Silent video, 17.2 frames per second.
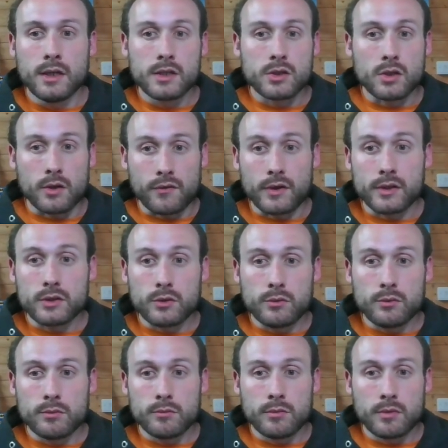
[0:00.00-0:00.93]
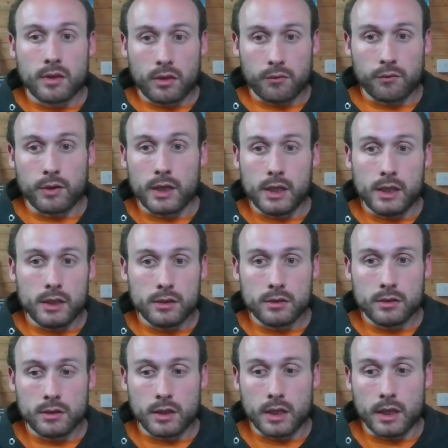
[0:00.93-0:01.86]
So if I do 3
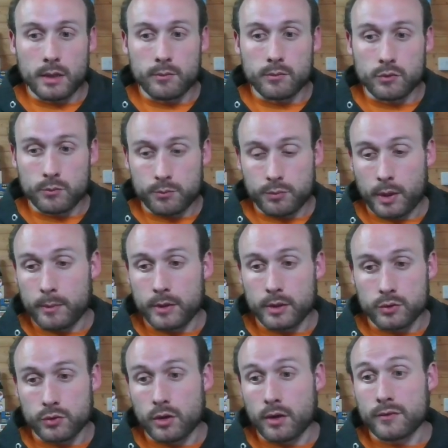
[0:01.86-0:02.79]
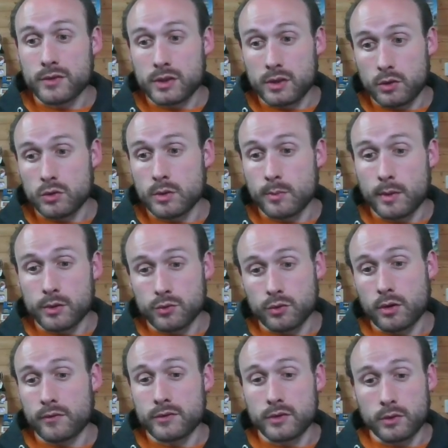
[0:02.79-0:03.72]
Premier drafts using my
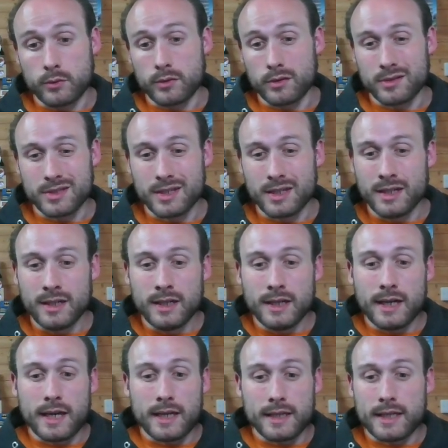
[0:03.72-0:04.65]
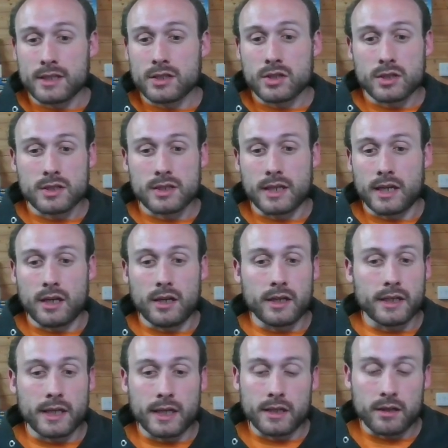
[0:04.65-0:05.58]
draft tokens, and let's just say
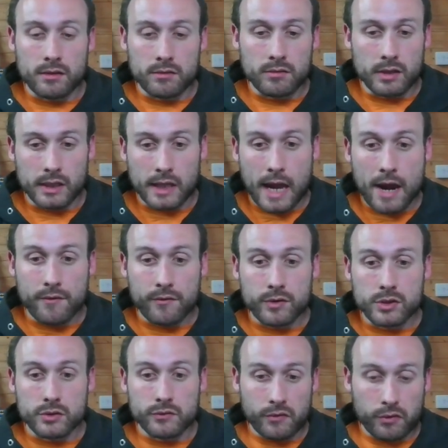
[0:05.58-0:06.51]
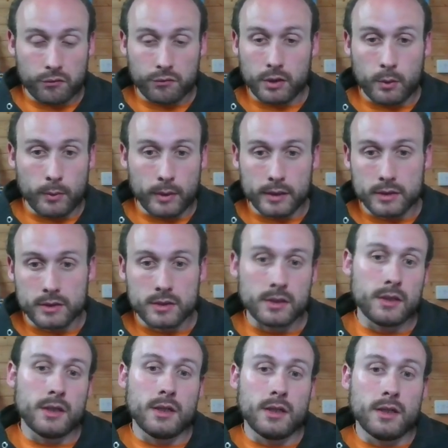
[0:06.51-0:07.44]
I get an average of 3 wins,
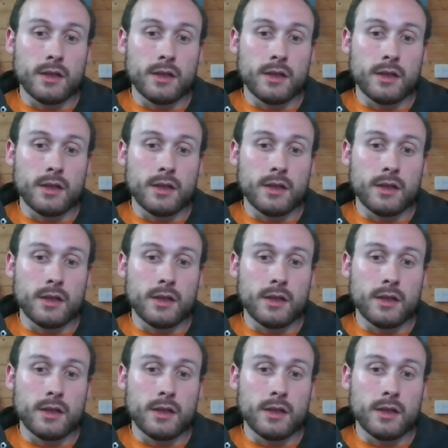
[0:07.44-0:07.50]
